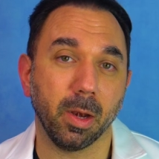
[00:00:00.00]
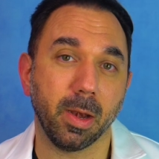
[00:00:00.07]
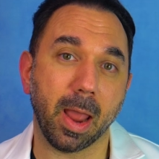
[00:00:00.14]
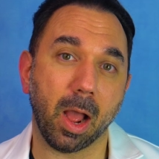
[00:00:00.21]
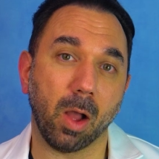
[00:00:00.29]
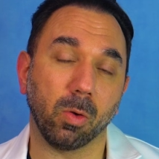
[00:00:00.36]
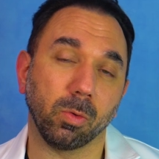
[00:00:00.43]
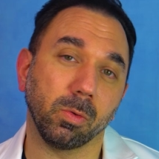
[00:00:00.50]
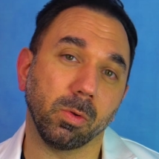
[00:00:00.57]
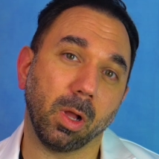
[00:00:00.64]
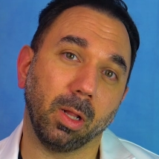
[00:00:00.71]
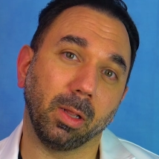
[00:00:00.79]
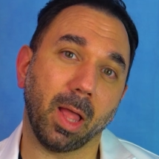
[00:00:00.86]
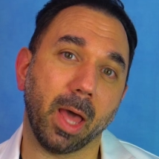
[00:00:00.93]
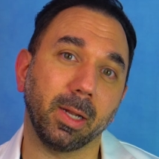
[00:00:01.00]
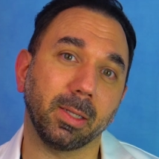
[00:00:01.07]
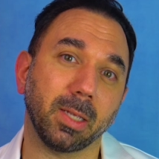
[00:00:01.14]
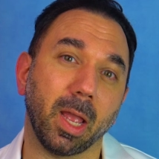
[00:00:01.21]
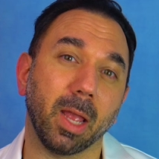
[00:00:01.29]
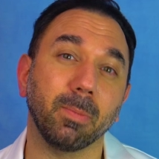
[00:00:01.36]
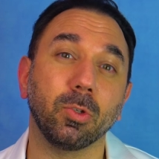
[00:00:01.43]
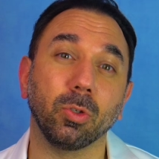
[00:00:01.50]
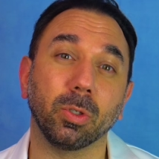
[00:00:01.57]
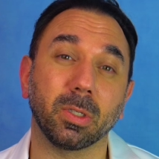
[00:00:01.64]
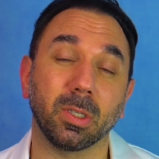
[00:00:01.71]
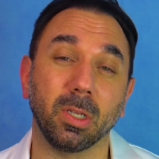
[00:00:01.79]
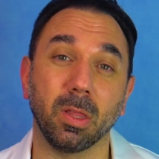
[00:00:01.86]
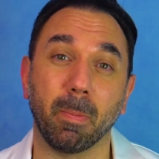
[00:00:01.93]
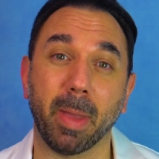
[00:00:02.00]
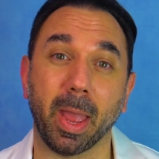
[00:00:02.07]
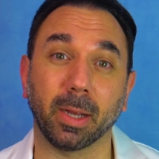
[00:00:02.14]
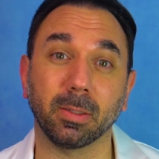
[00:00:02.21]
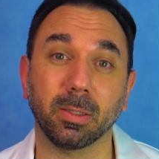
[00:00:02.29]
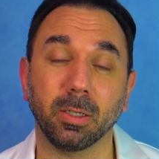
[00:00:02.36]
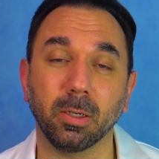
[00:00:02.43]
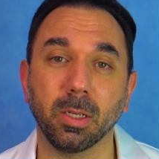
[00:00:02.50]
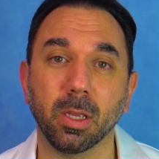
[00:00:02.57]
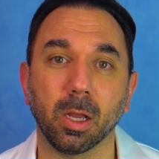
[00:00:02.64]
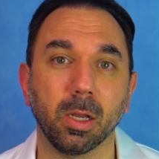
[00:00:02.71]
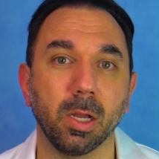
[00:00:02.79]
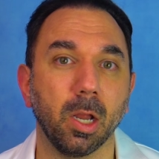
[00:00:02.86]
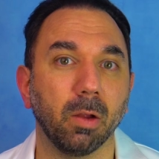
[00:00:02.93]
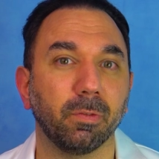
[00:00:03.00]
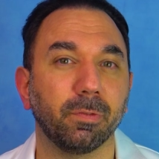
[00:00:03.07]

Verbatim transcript: Now, a lot of times you'll see the bacteria